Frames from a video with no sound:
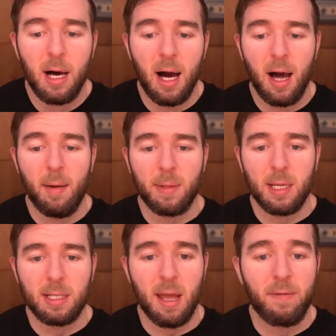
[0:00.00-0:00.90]
um,
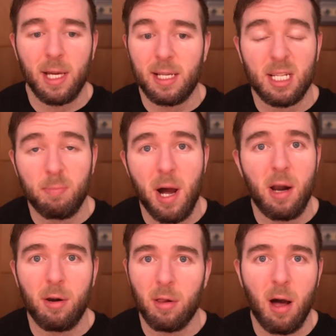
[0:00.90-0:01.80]
he's definitely
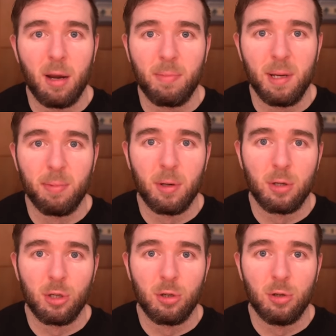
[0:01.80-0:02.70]
inspired a lot of people
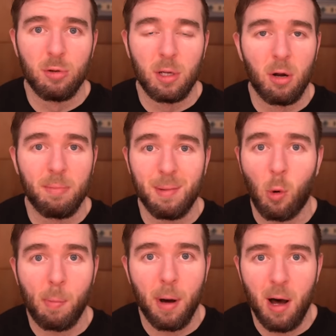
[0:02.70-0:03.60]
to, you know, be
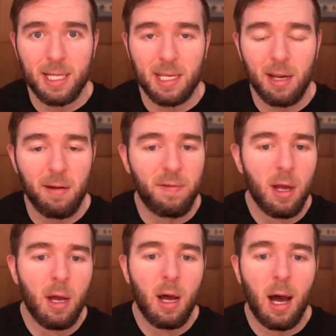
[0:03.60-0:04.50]
more positive
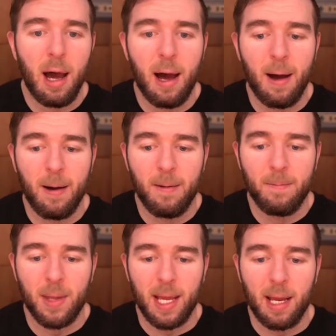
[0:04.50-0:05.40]

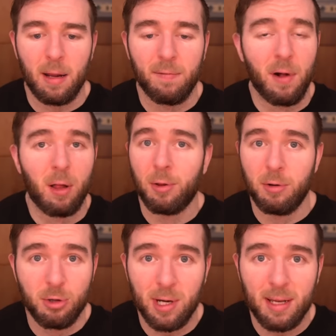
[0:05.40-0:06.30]
um, and follow
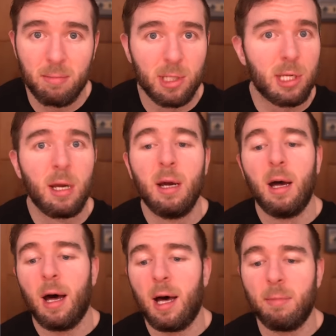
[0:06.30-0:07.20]
their dreams.
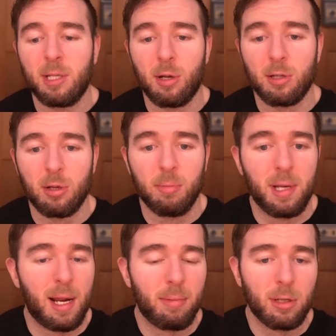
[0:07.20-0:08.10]
Um, he's also
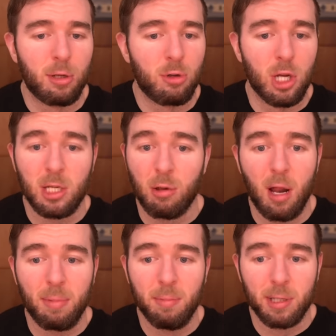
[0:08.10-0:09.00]
been able to change a
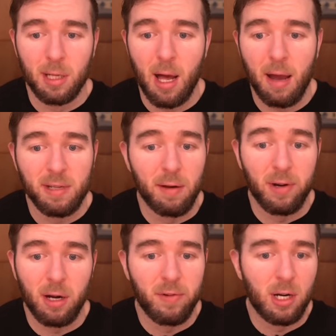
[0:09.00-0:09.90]
lot of people's lives in a
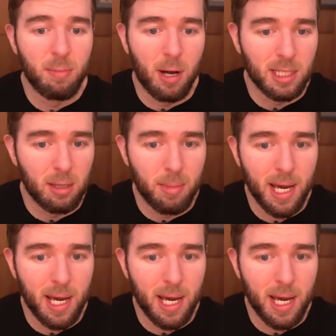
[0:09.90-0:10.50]
very, very positive